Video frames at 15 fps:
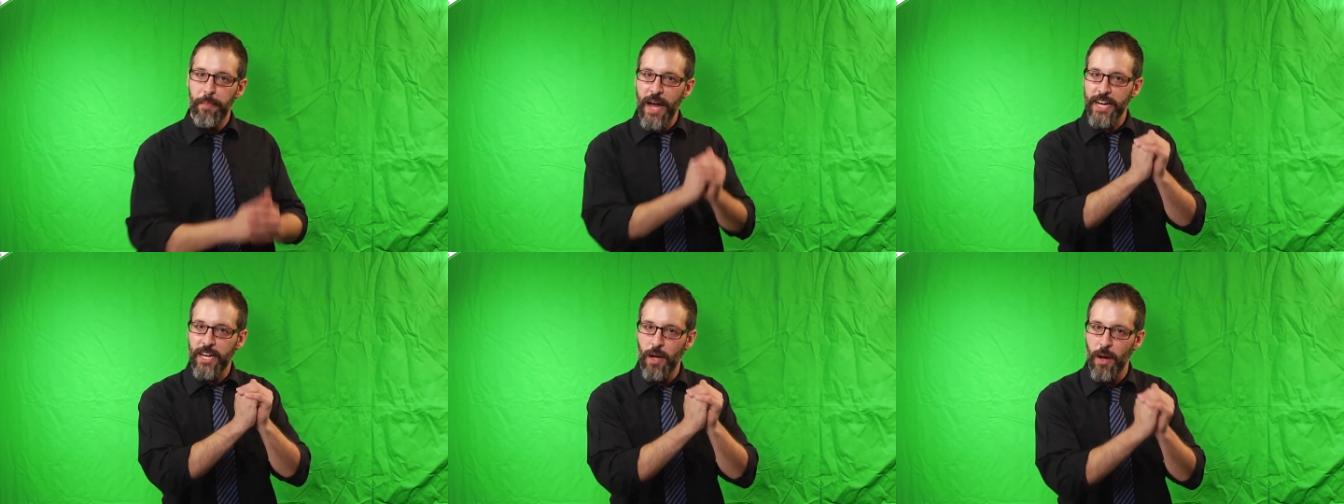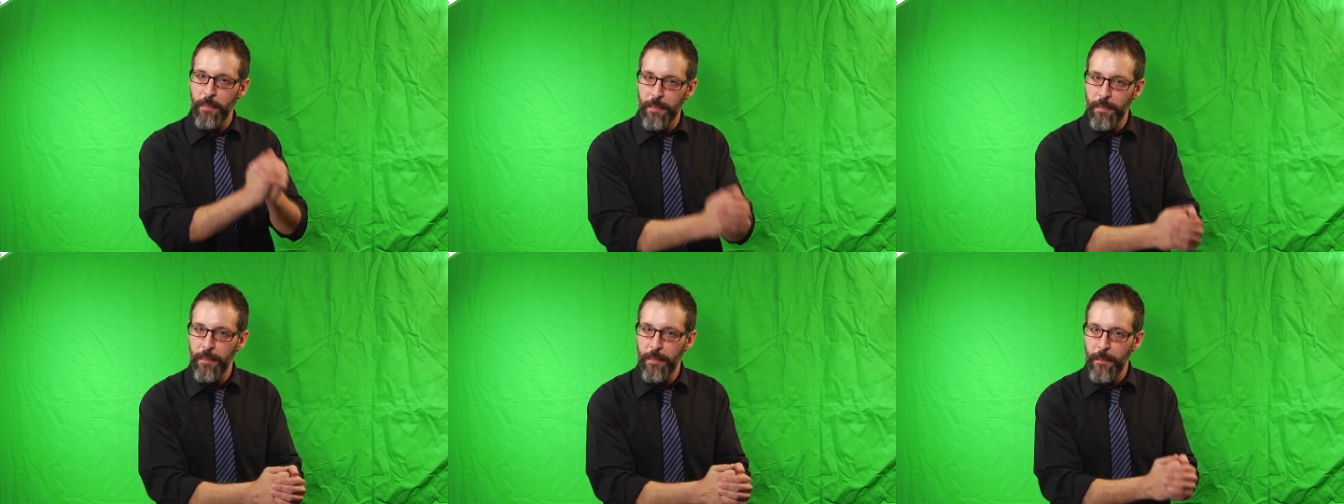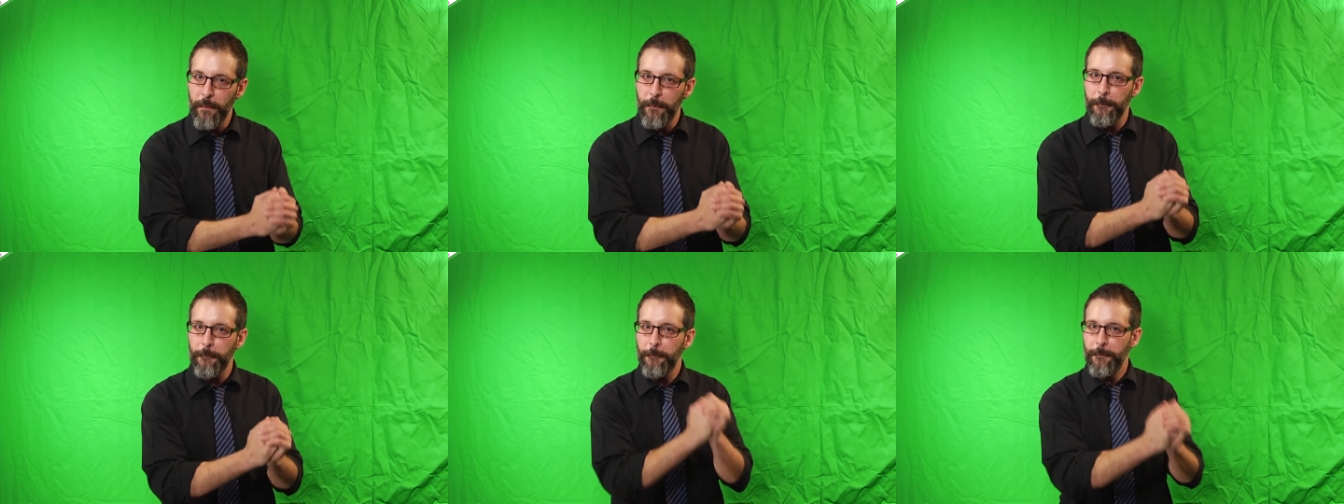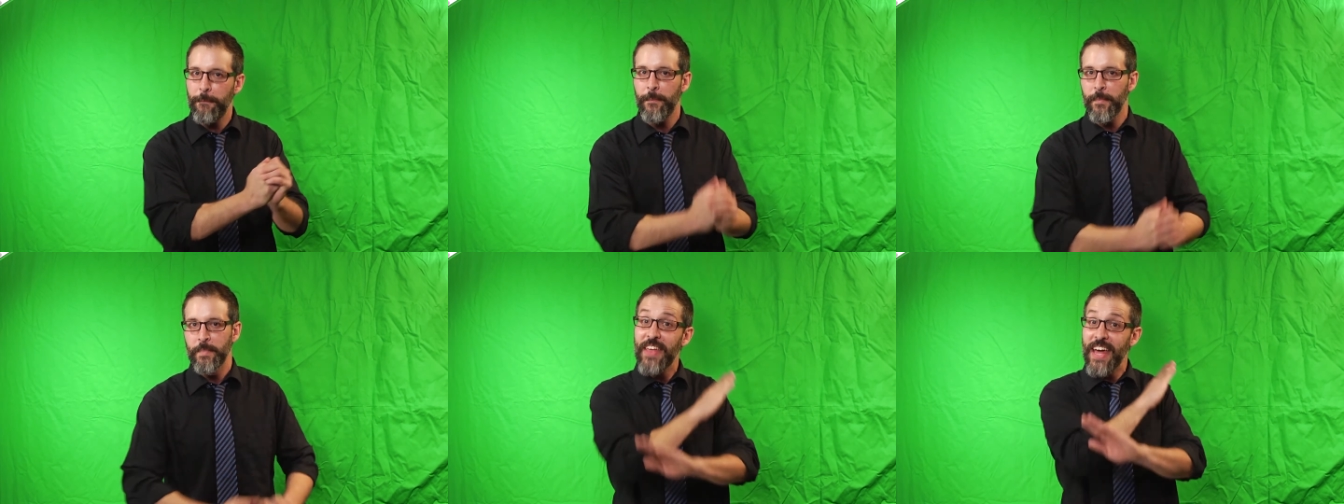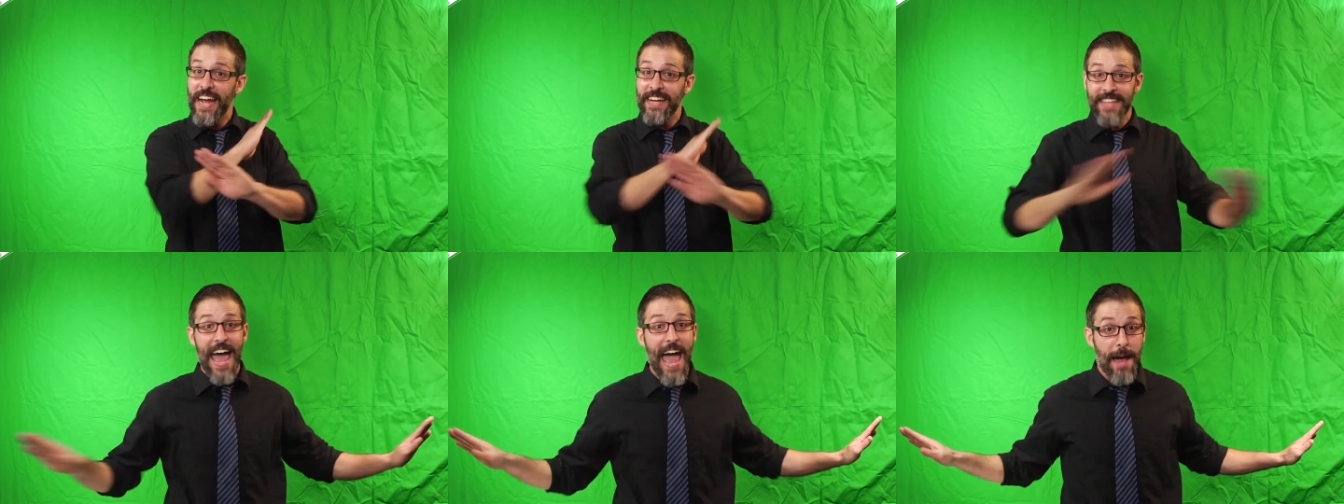by com that
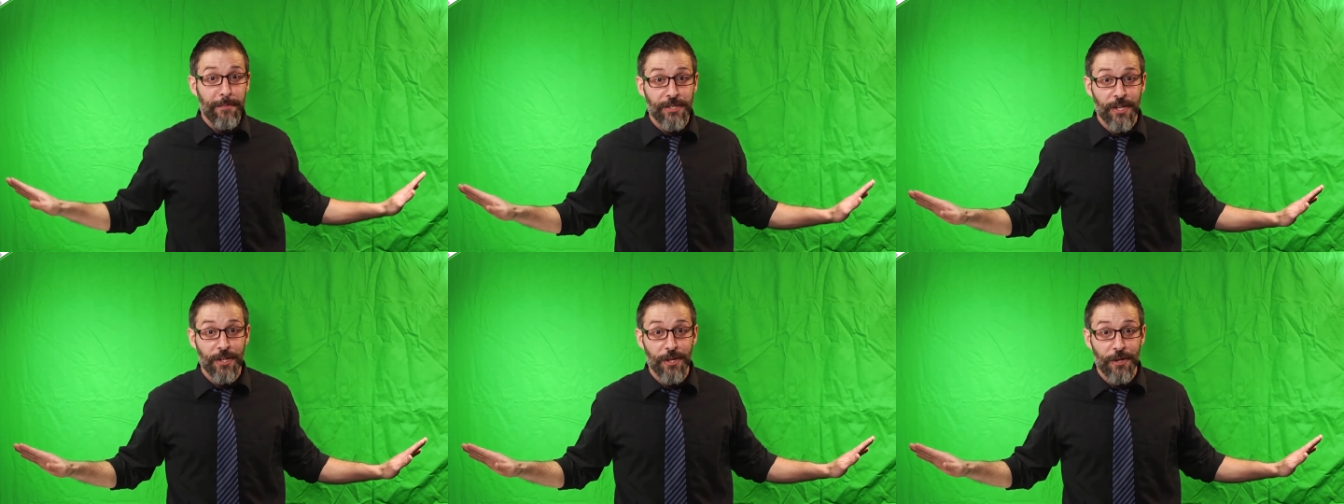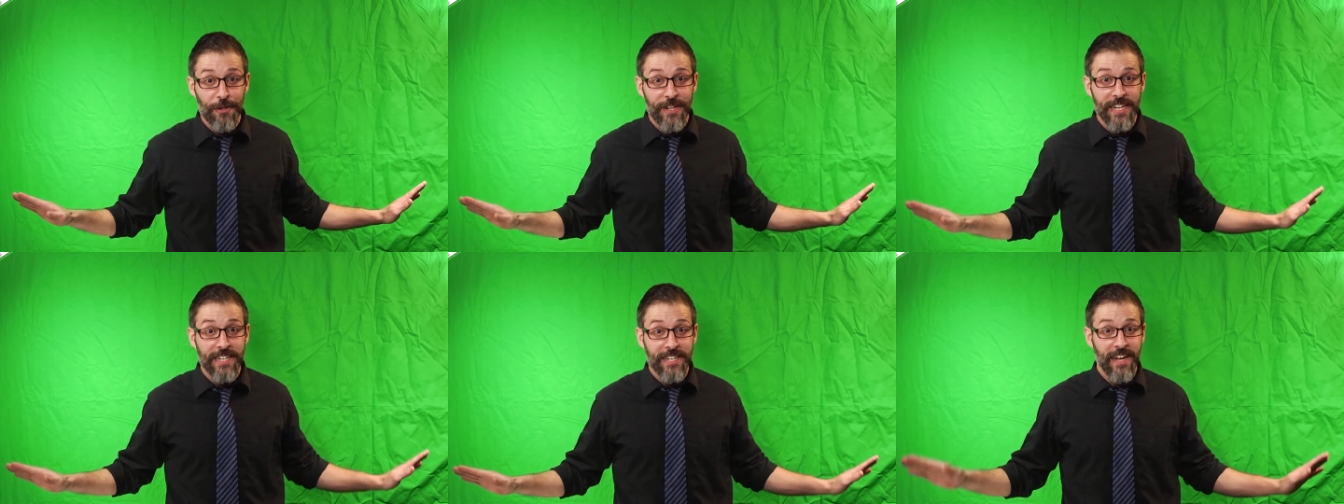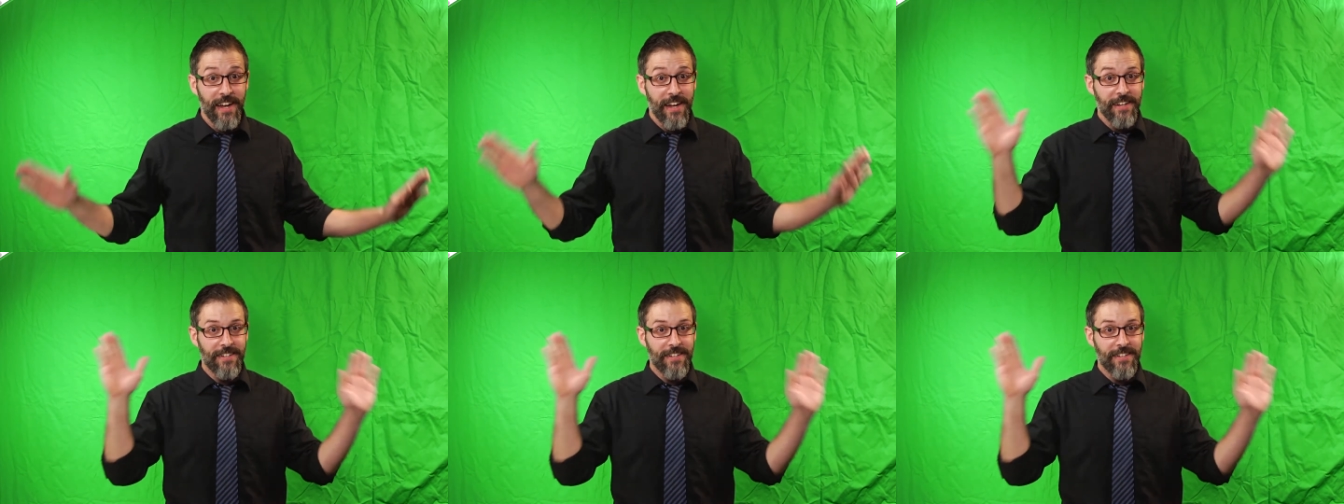has absolutely.